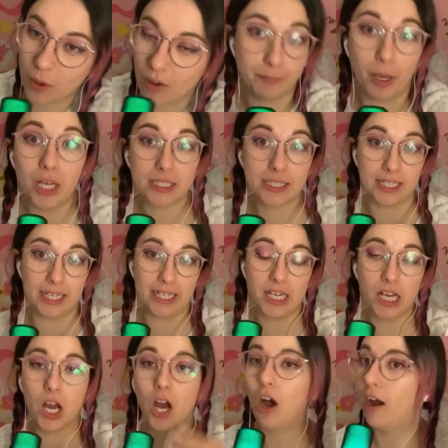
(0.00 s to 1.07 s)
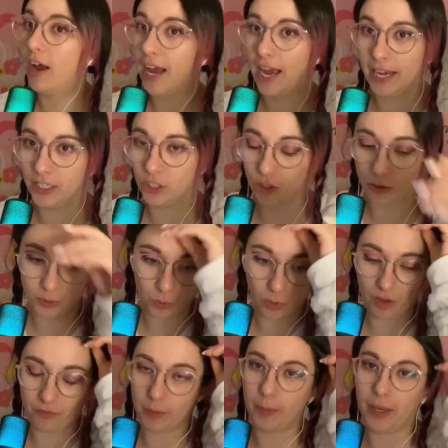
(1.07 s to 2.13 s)
Personally, I hate
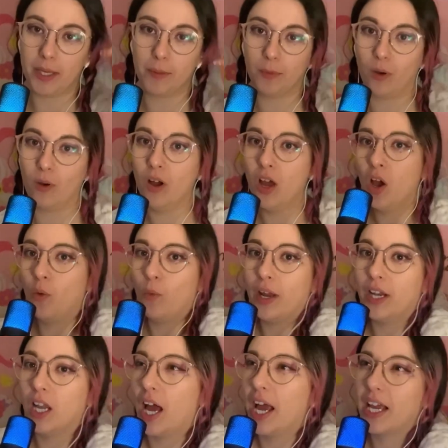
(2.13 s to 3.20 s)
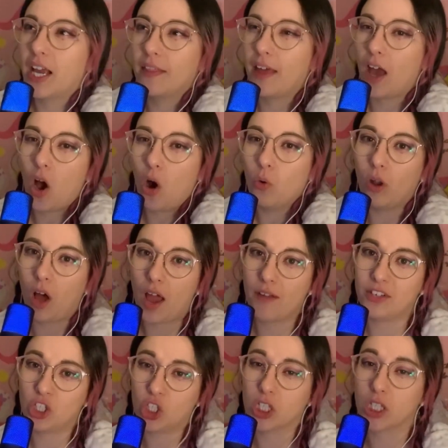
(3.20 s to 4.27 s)
Jobsworthy people when like their whole life is
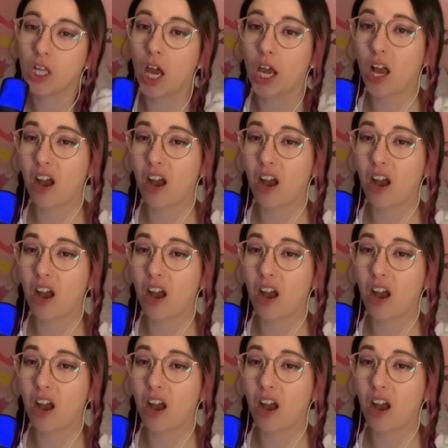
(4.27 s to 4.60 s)
just like,